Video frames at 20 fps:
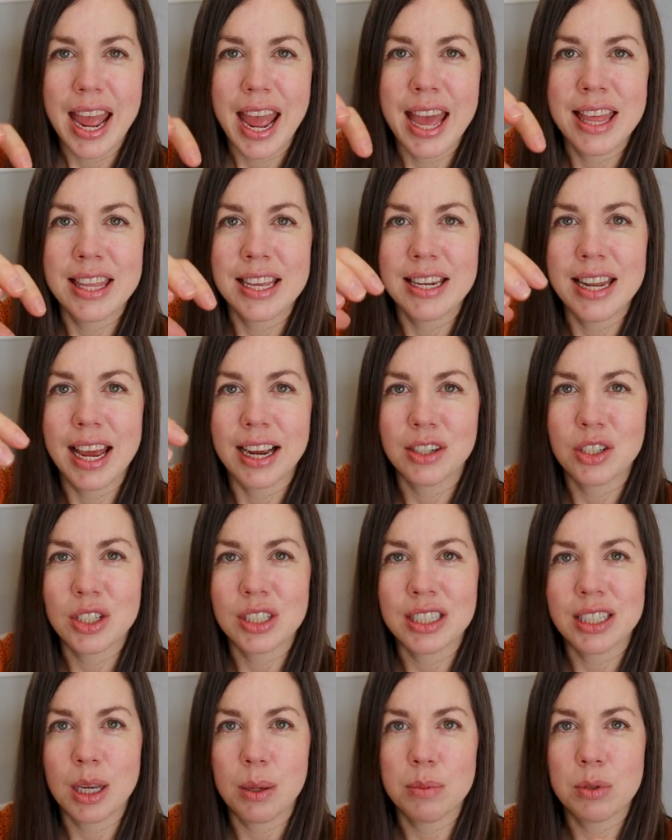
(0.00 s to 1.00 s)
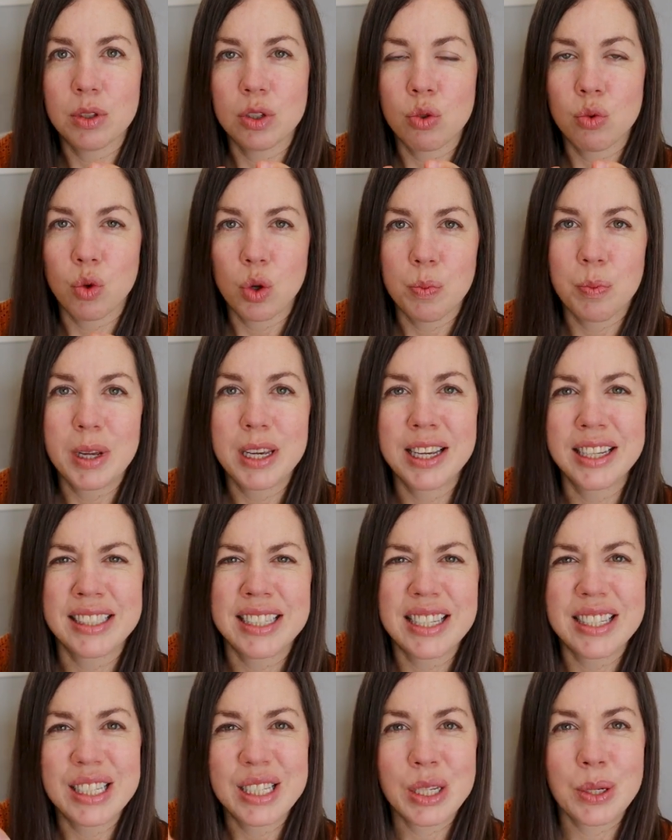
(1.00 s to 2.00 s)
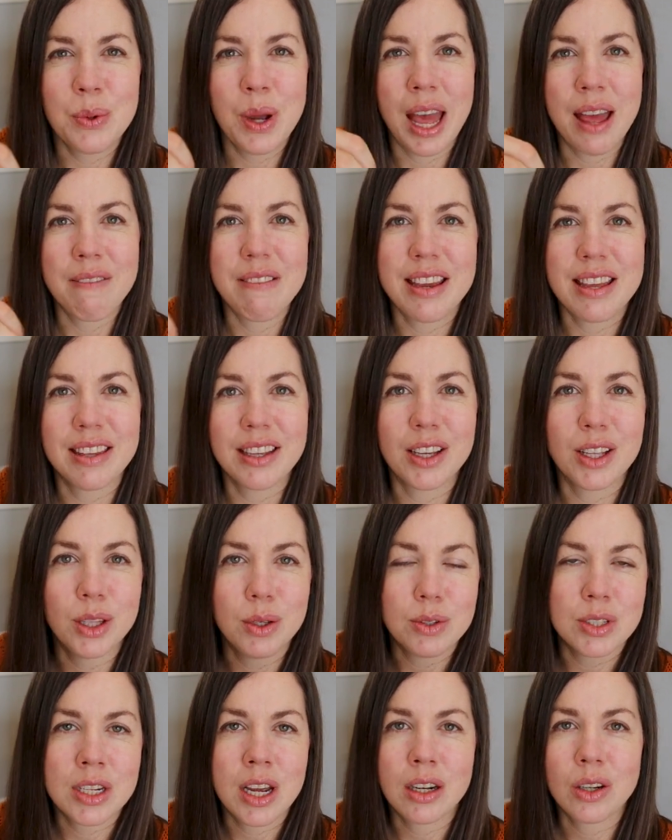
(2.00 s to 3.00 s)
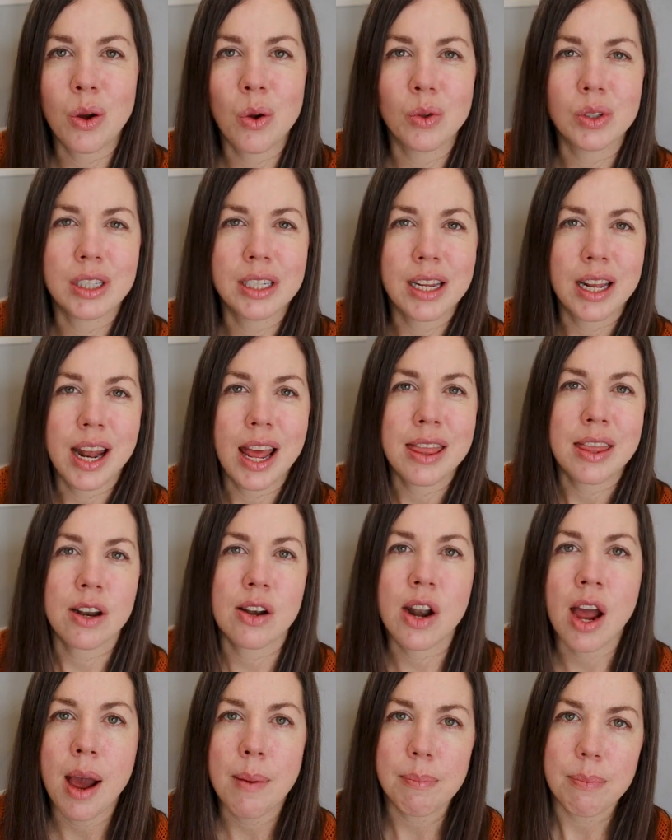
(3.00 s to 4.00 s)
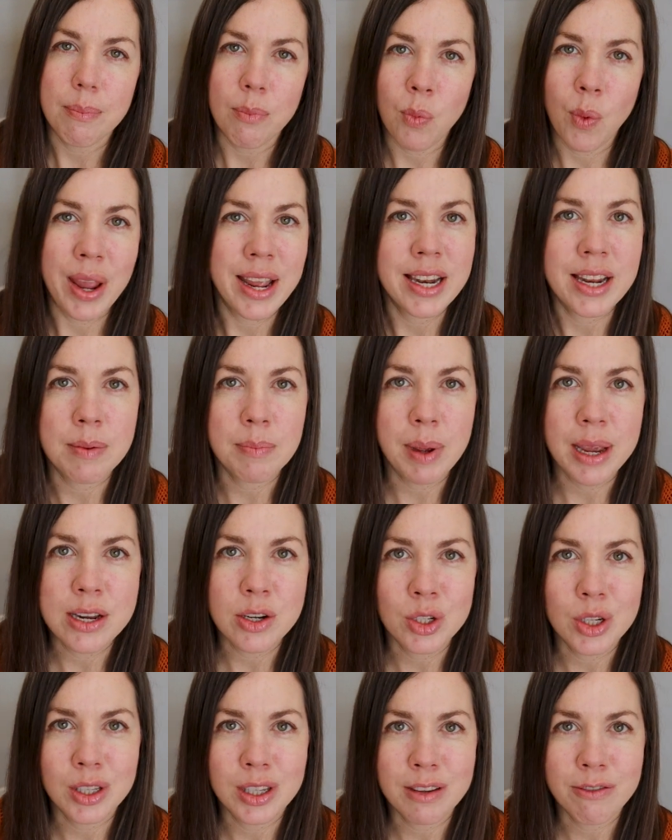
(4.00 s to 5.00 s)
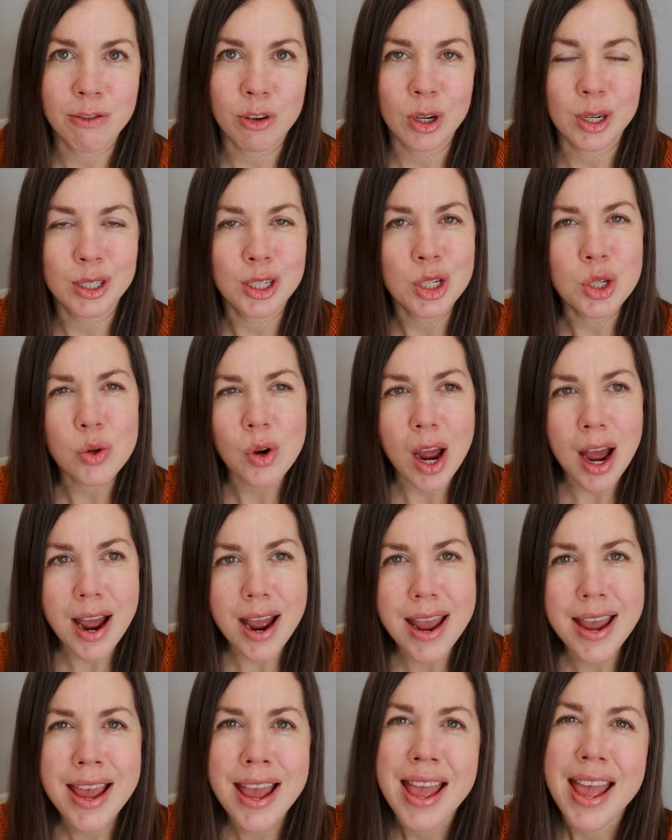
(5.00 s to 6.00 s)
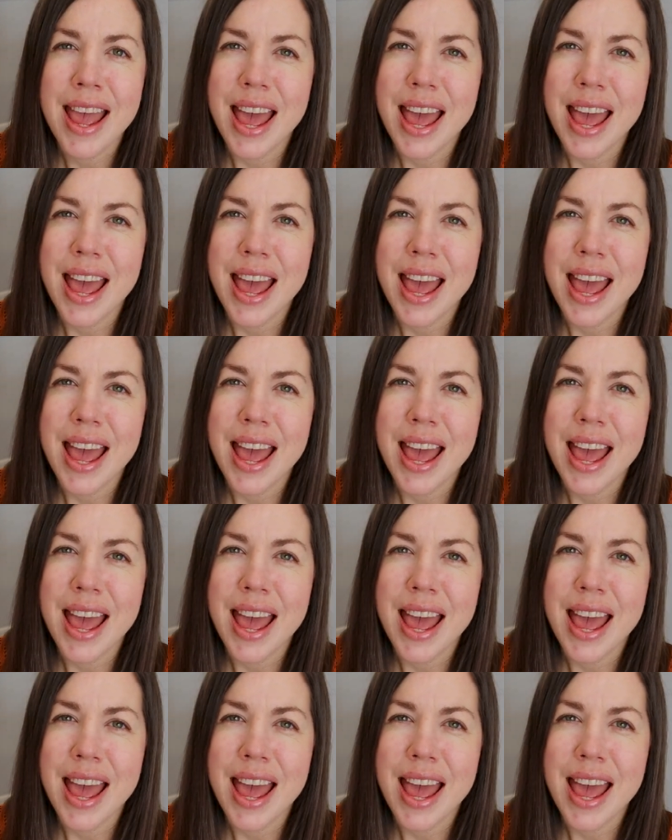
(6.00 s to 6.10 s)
and the neck just keeps drooping because it's too heavy and the glue's not holding it and they're not waiting patiently for it to dry.